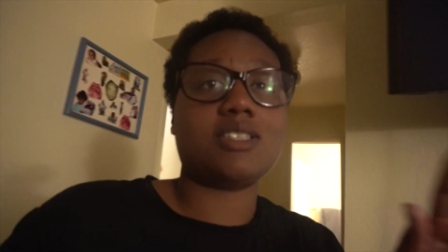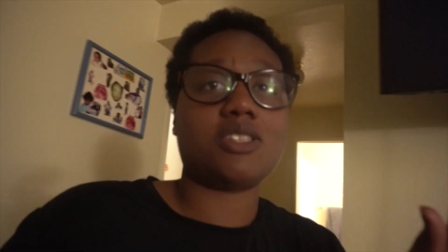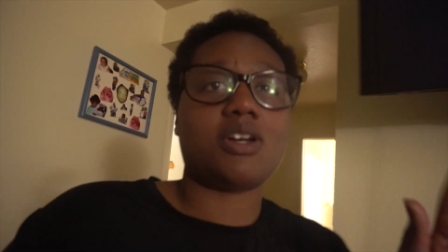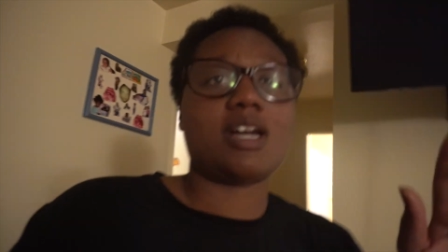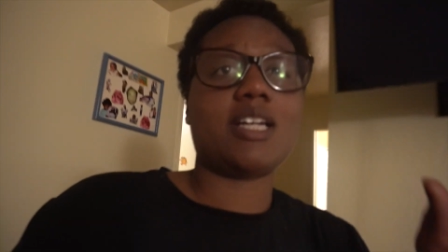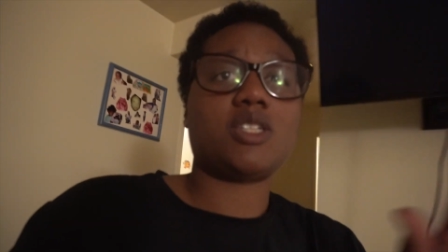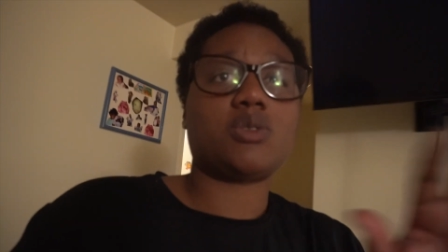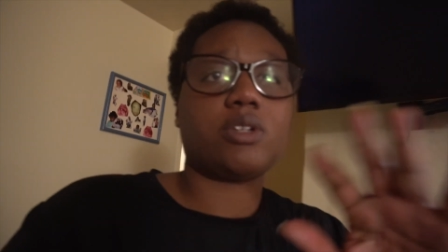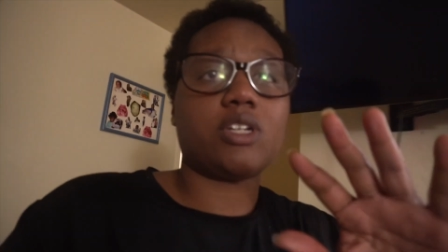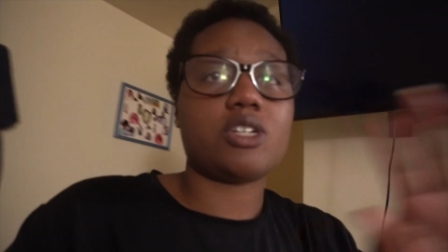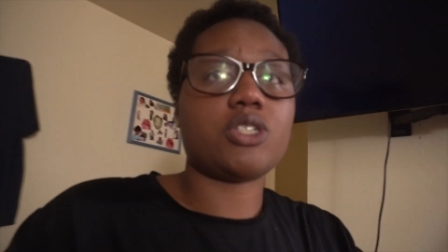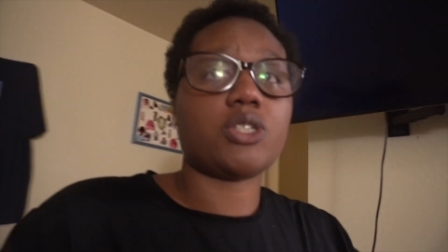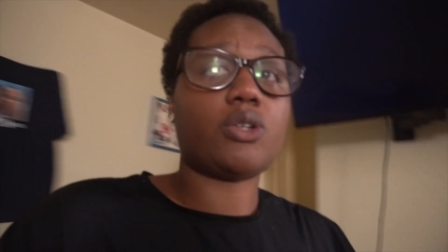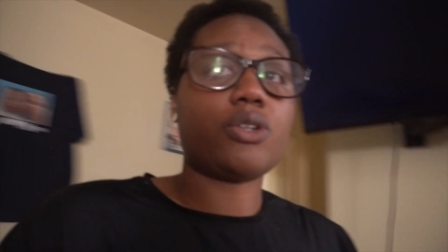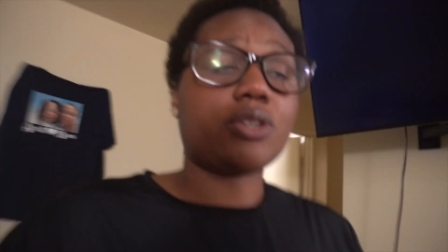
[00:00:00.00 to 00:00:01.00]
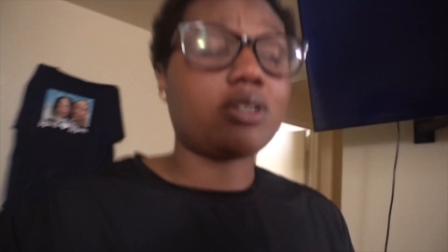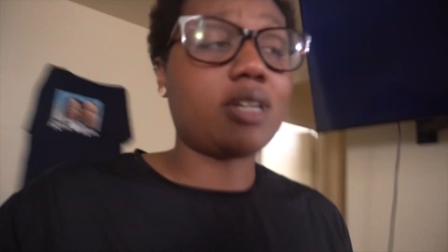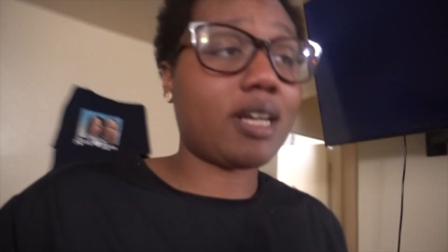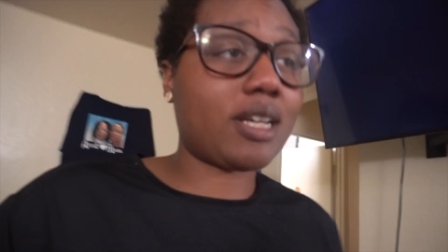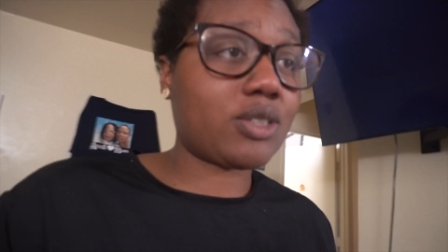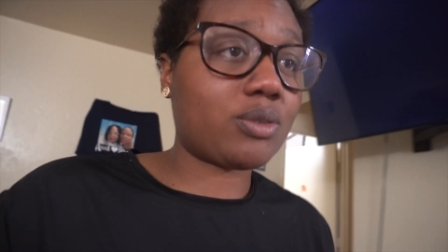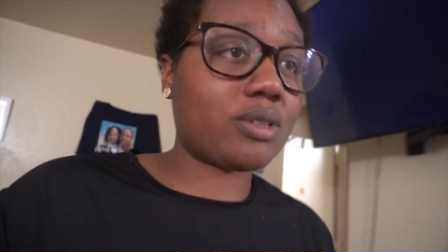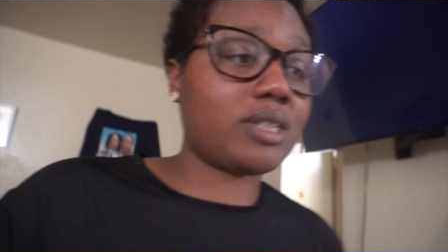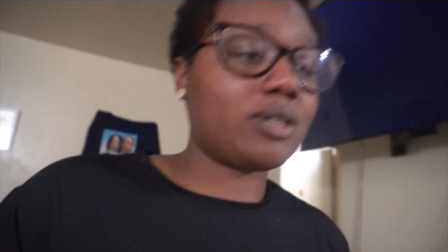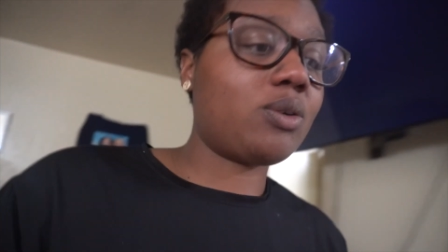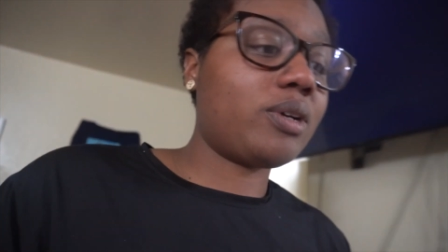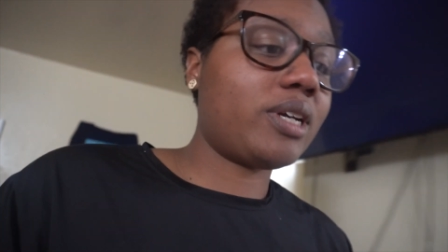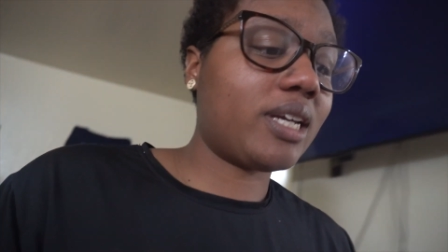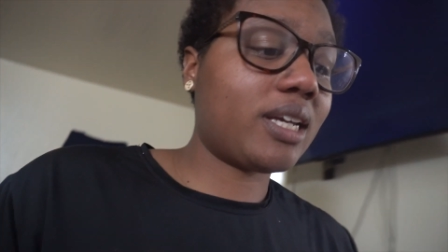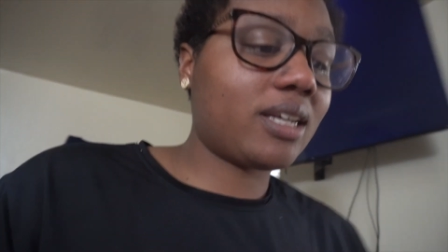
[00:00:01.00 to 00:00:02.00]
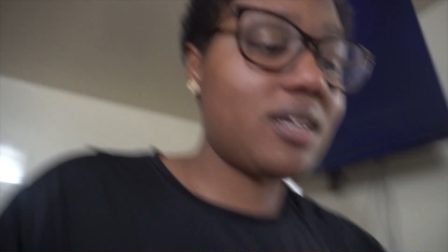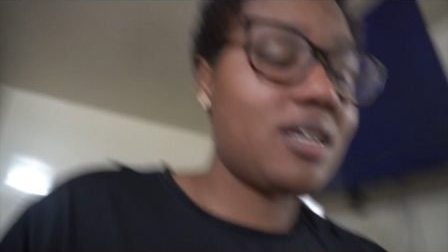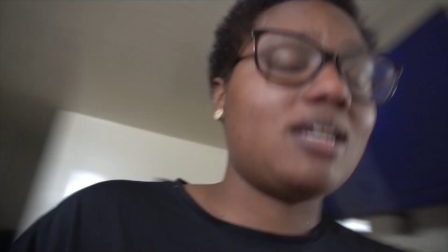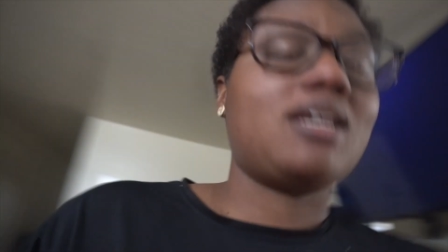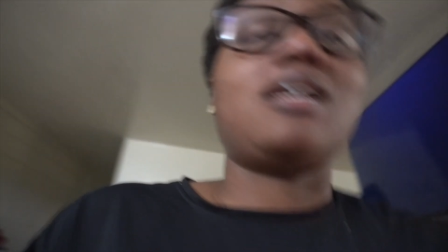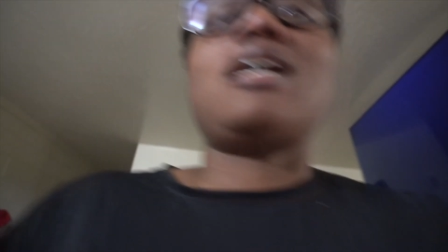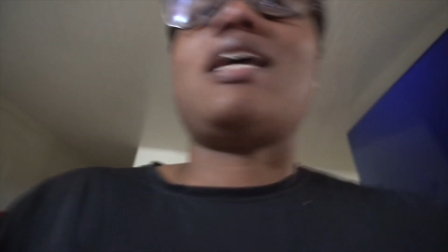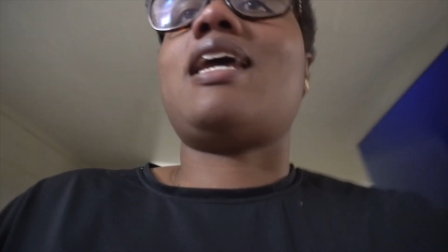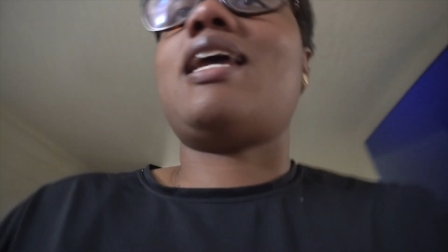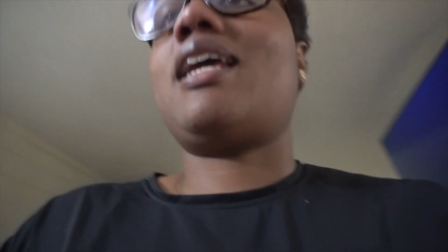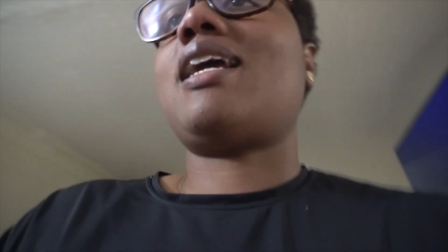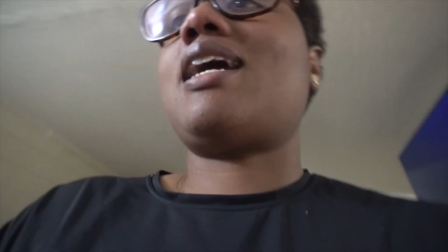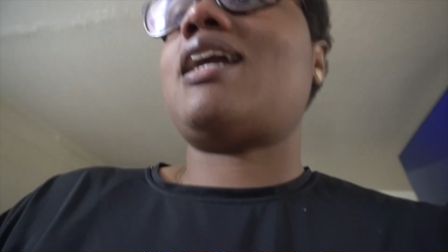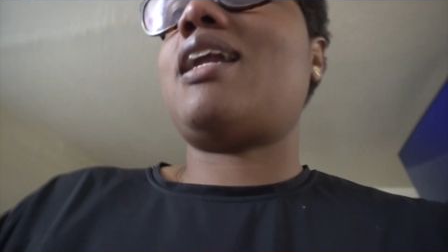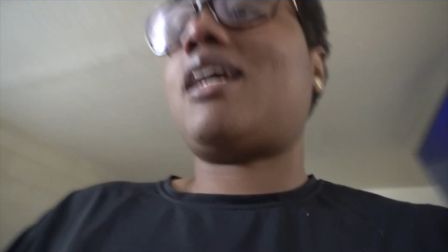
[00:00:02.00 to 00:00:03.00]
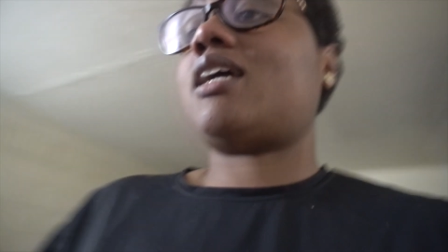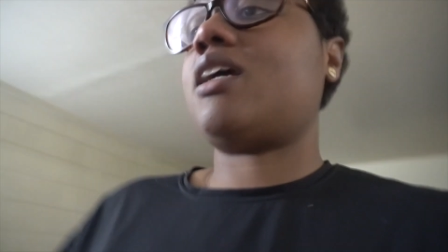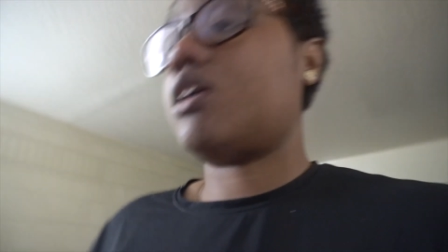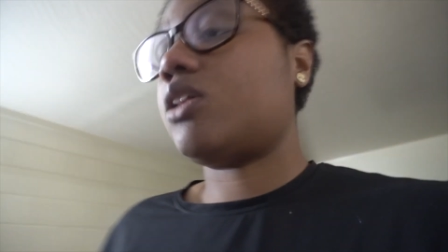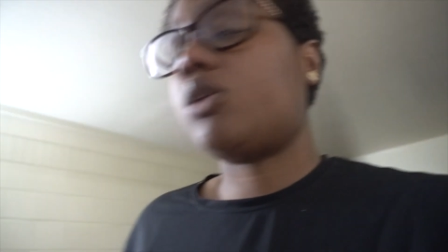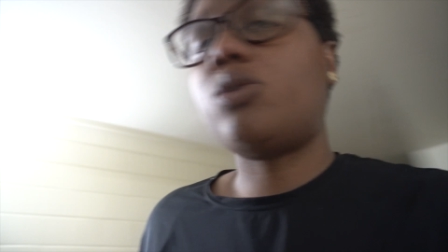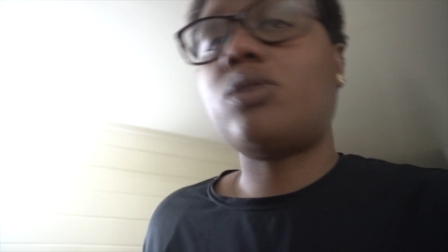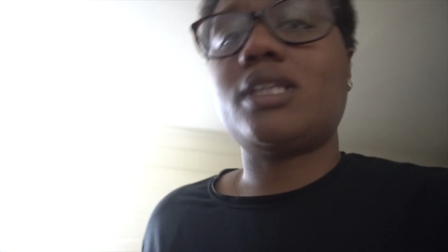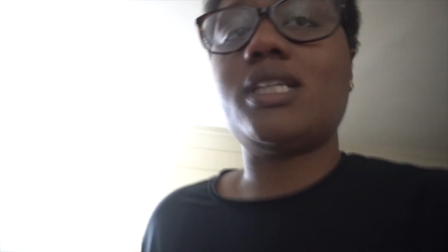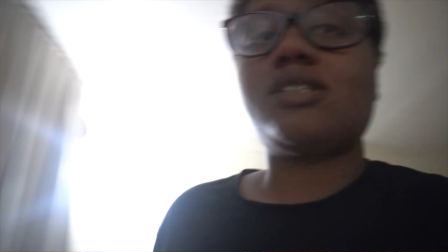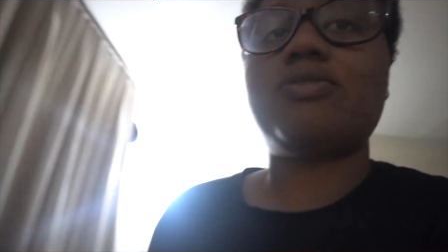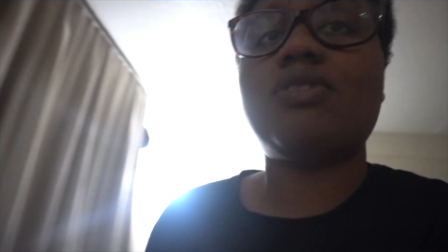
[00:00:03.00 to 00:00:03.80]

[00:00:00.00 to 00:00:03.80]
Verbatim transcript: So I just want to show you guys really quick and kind of conclude this